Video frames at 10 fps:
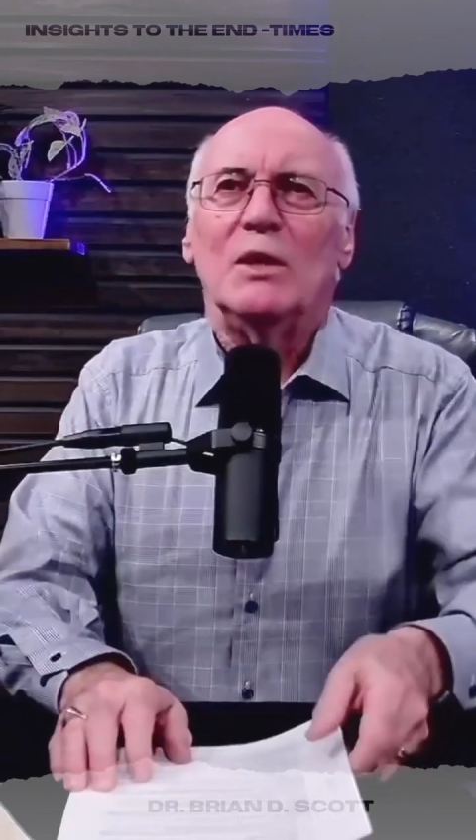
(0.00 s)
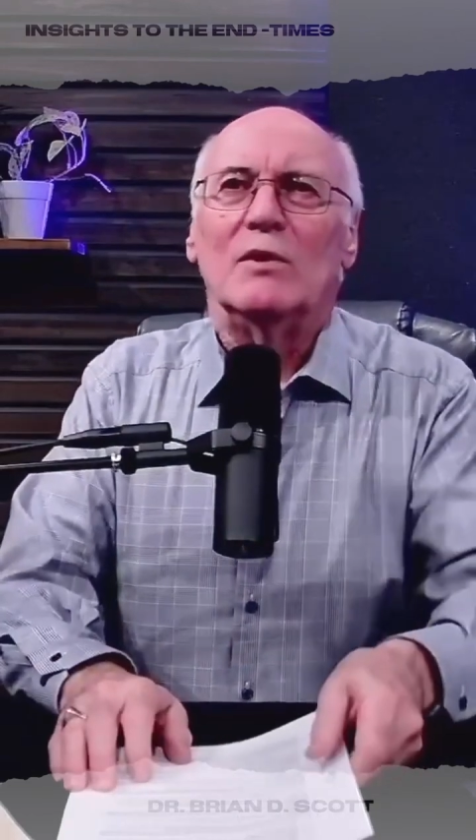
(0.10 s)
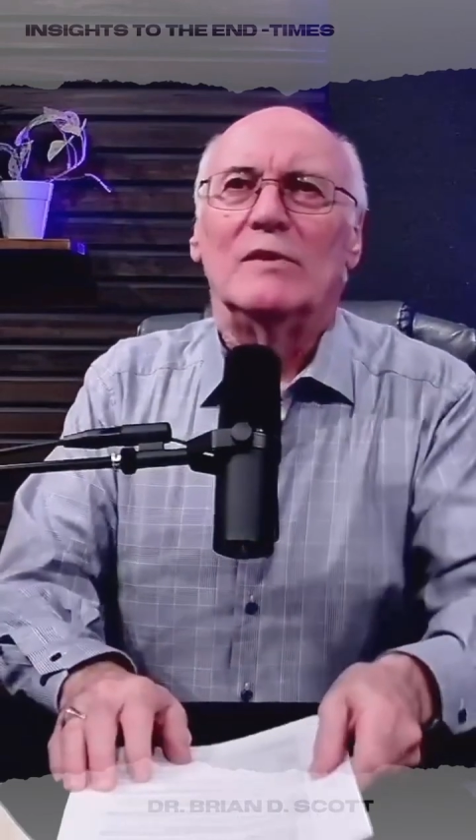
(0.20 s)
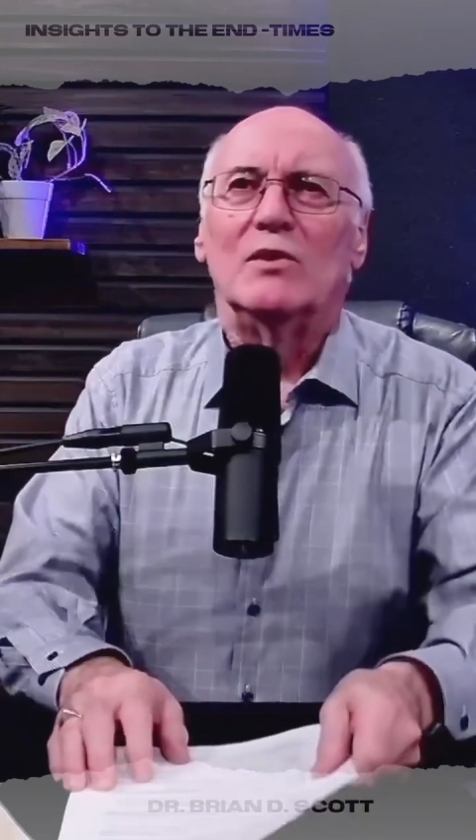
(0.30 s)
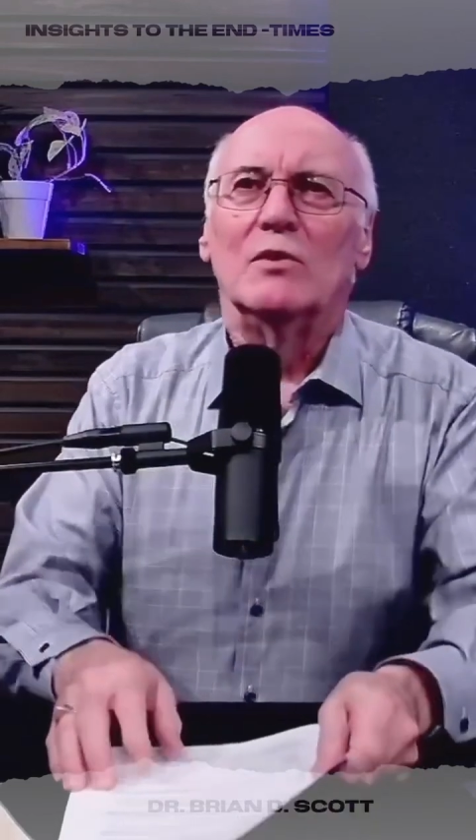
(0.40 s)

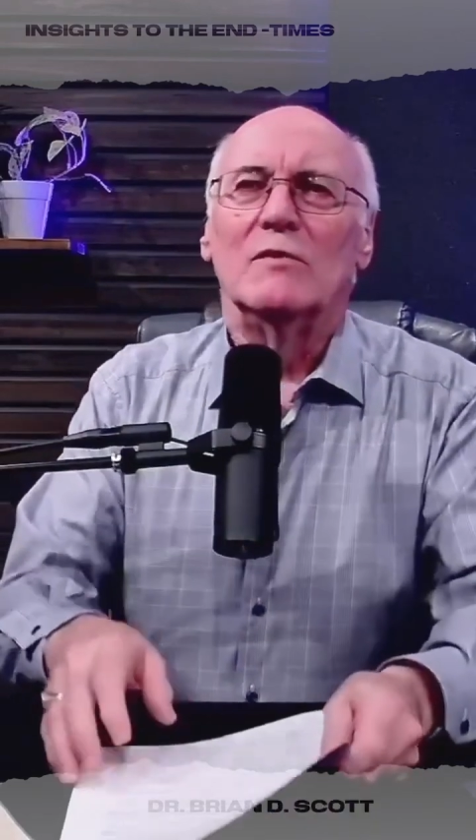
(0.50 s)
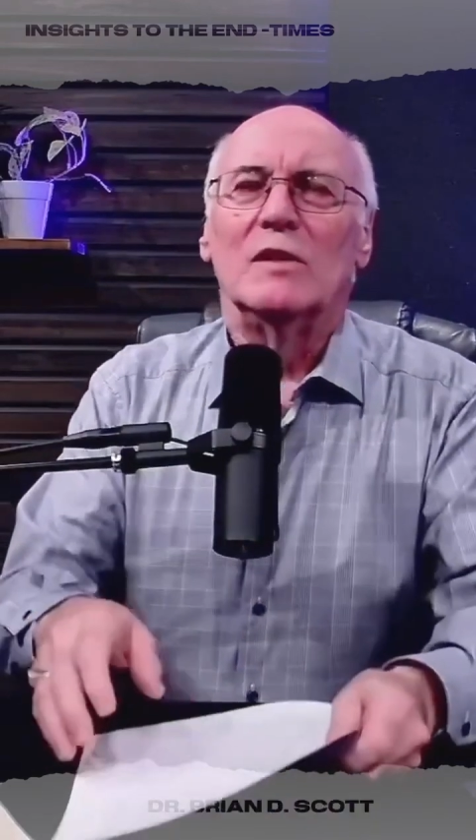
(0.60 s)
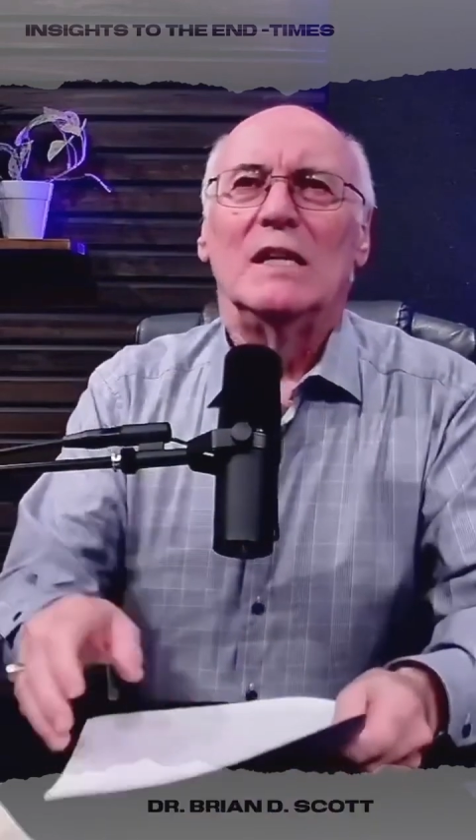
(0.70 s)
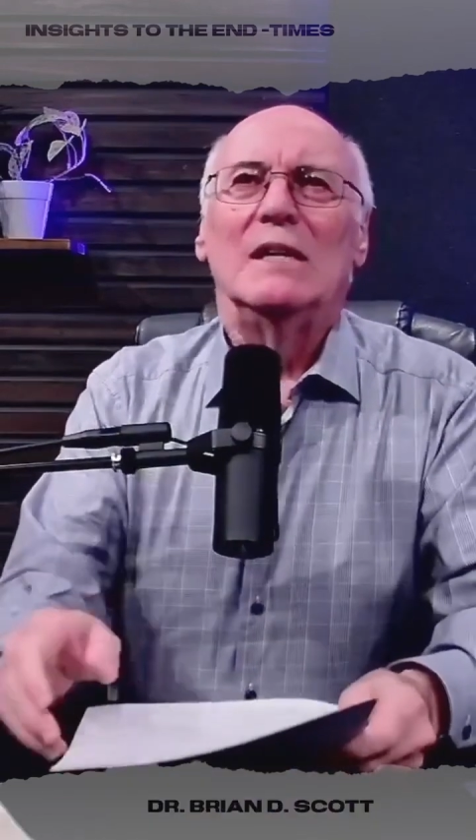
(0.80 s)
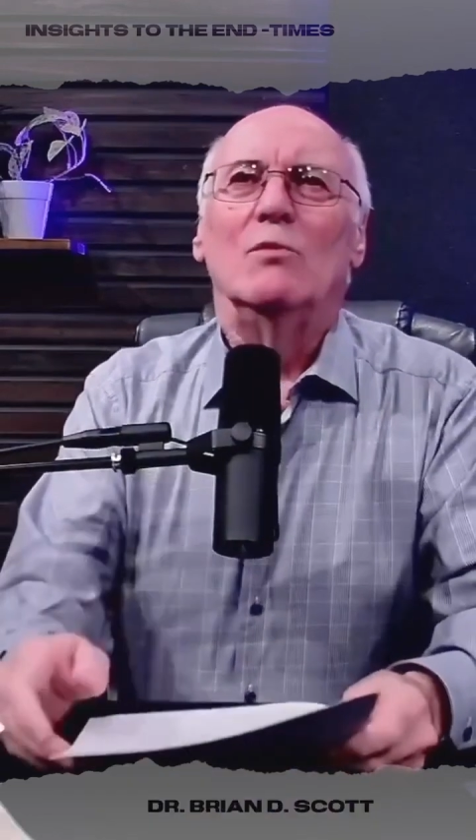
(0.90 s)
over and
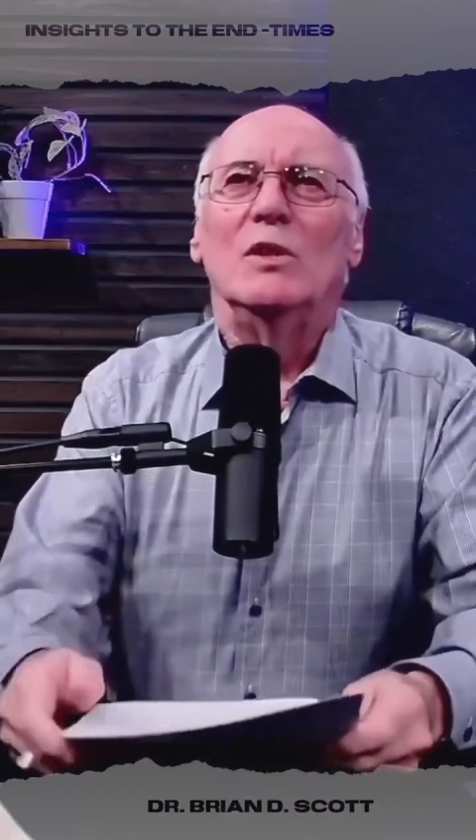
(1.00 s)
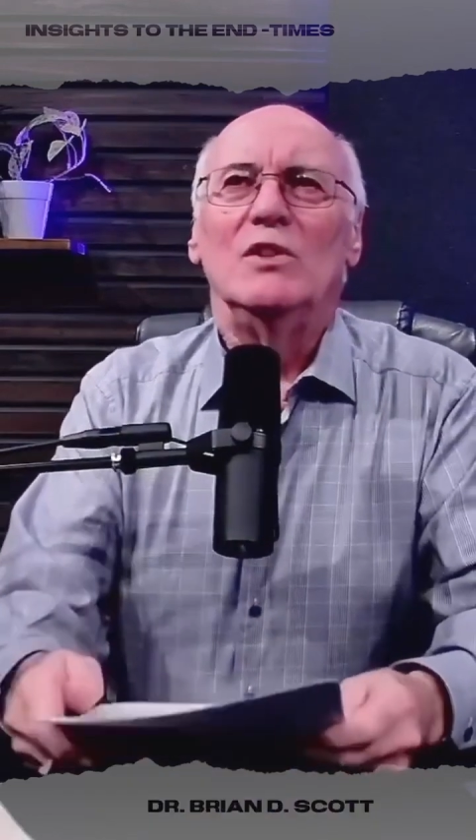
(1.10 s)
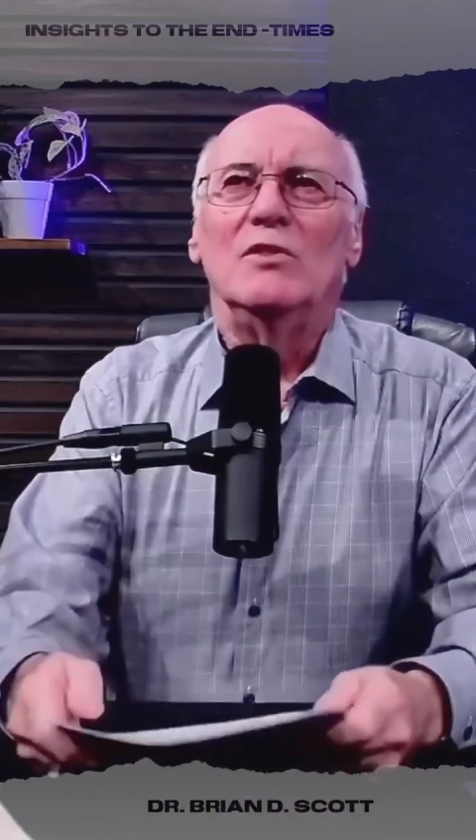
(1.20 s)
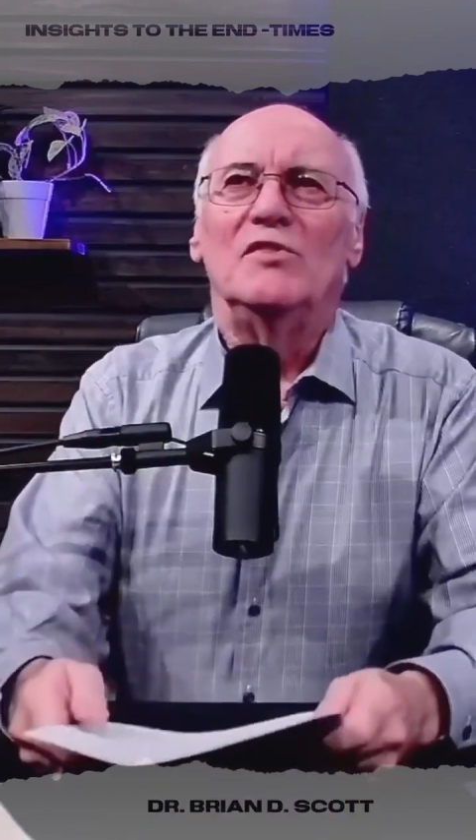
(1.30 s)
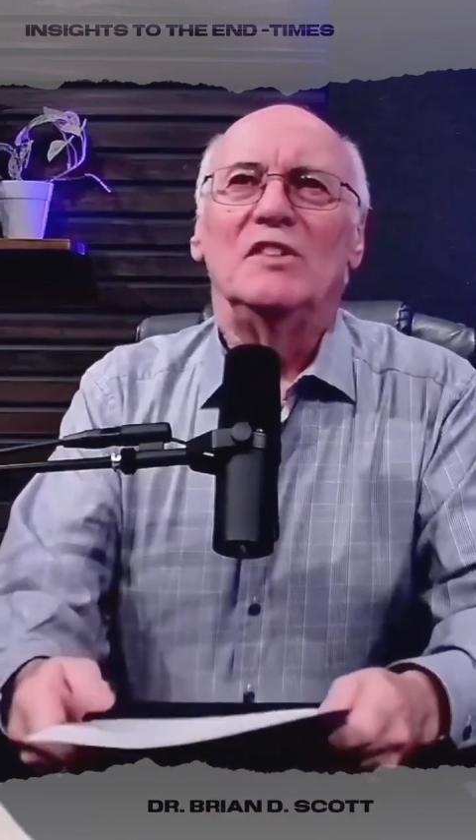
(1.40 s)
over, when you see